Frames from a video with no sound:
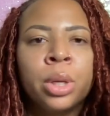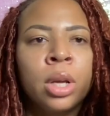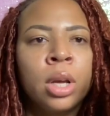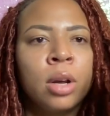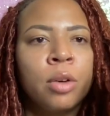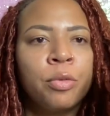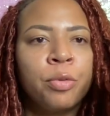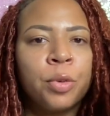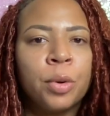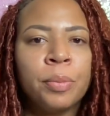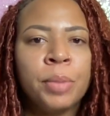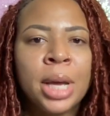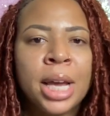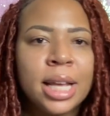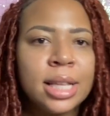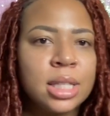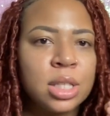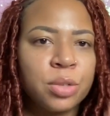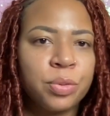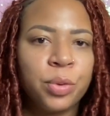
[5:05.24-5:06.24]
from
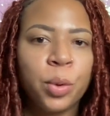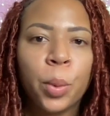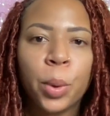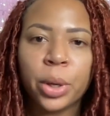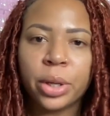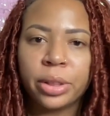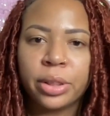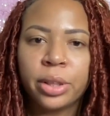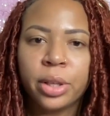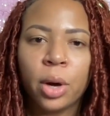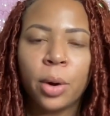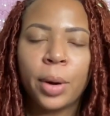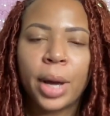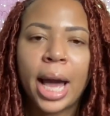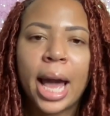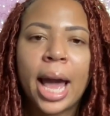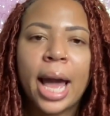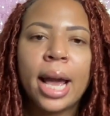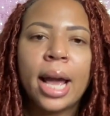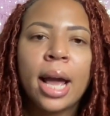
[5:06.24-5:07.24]
henceforth,
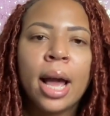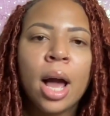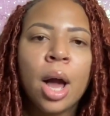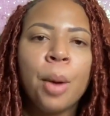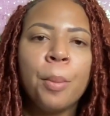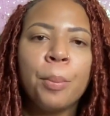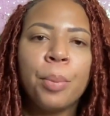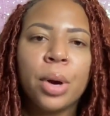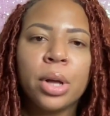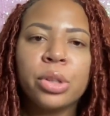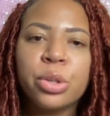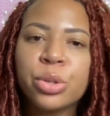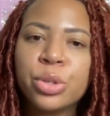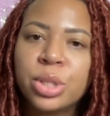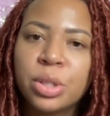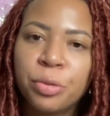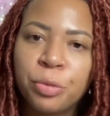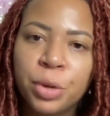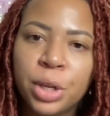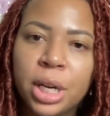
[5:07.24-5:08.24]
okay? Brothers
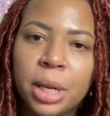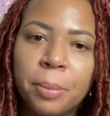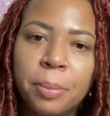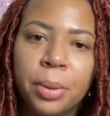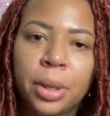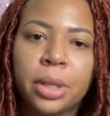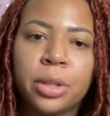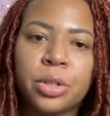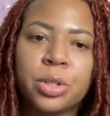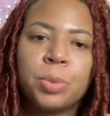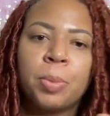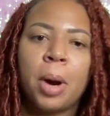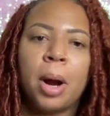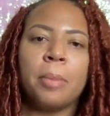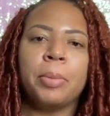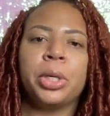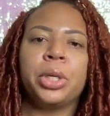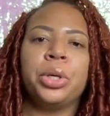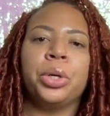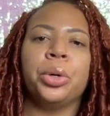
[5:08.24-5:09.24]
defending brothers
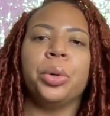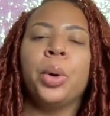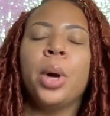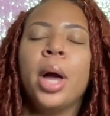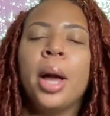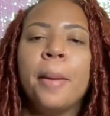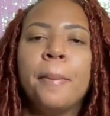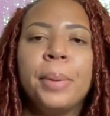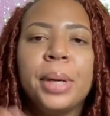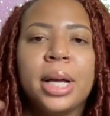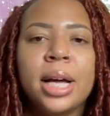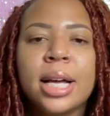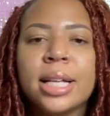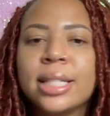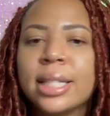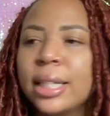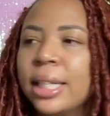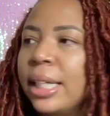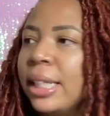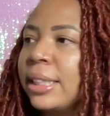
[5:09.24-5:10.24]
barbecue. Because
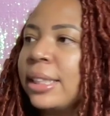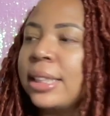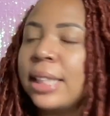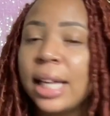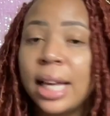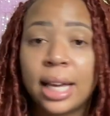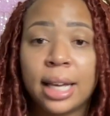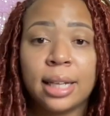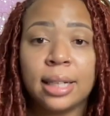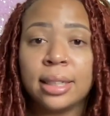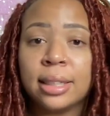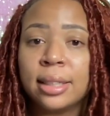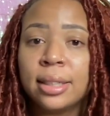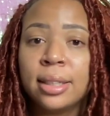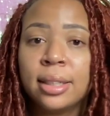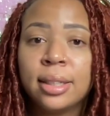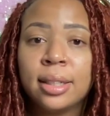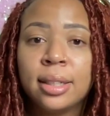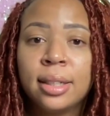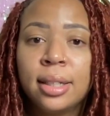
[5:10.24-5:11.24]
listen,
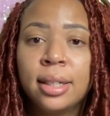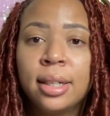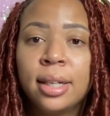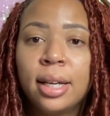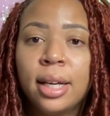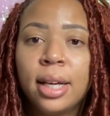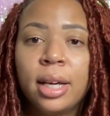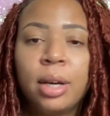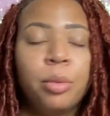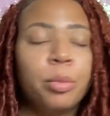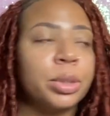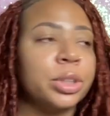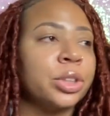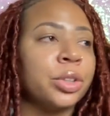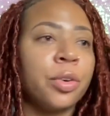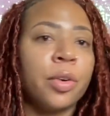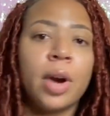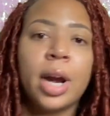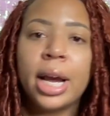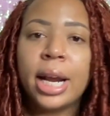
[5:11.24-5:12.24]
it was
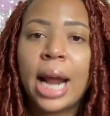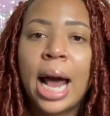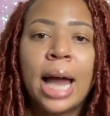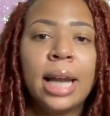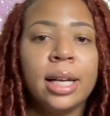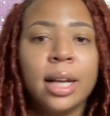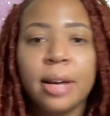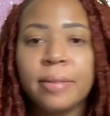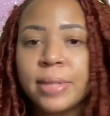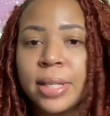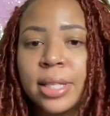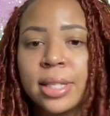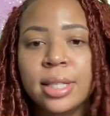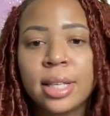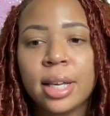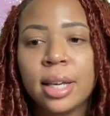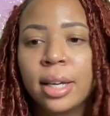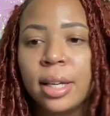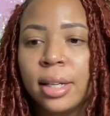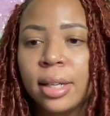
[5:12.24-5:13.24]
great. I love to
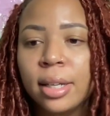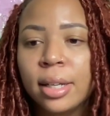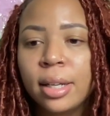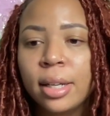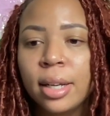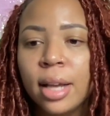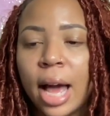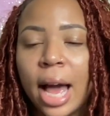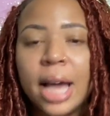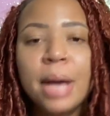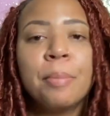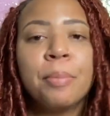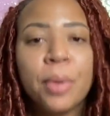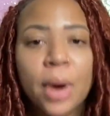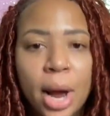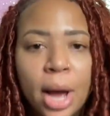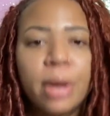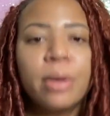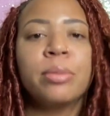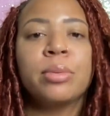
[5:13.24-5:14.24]
see it. I am
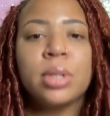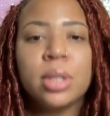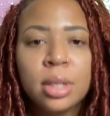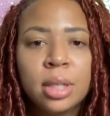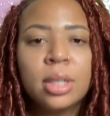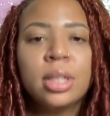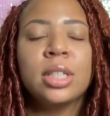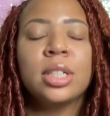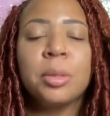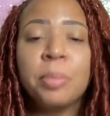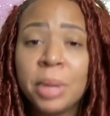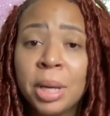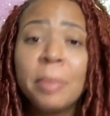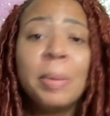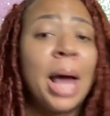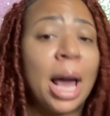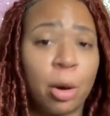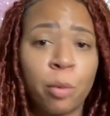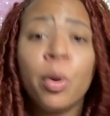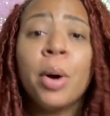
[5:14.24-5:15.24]
proud to be a
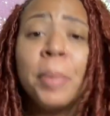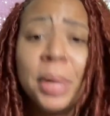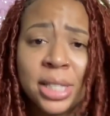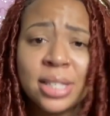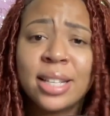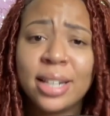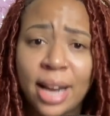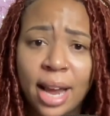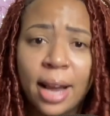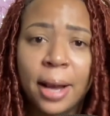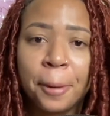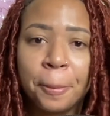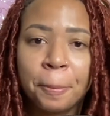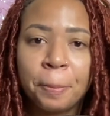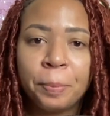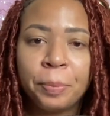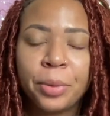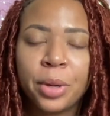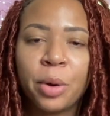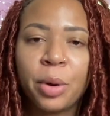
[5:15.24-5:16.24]
black woman today,
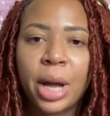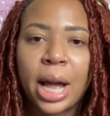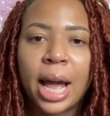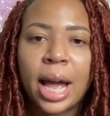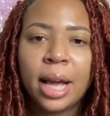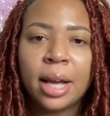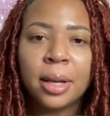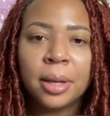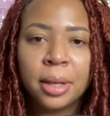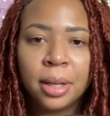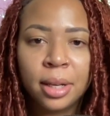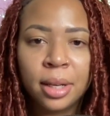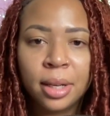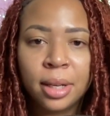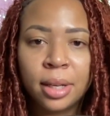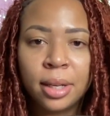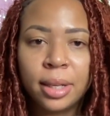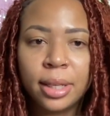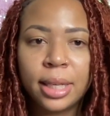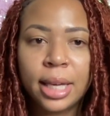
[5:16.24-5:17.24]
okay?
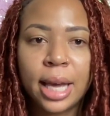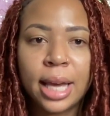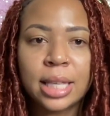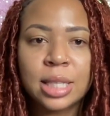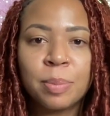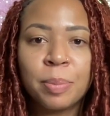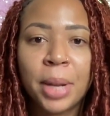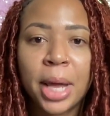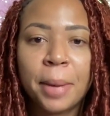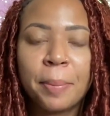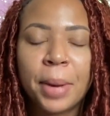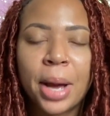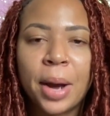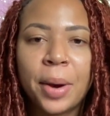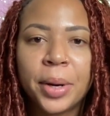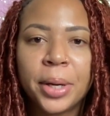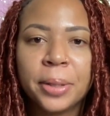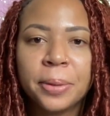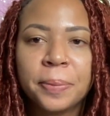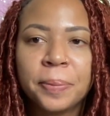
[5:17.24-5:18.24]
Yes, black
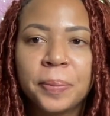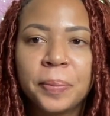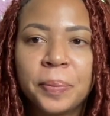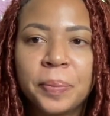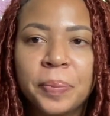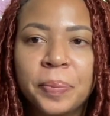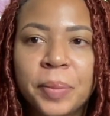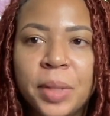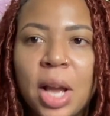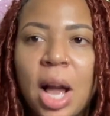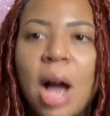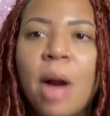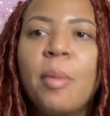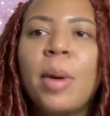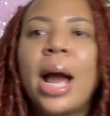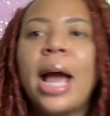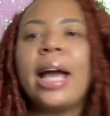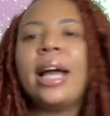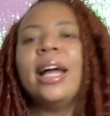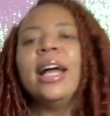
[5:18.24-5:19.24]
power. All
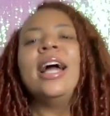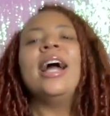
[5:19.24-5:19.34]
right.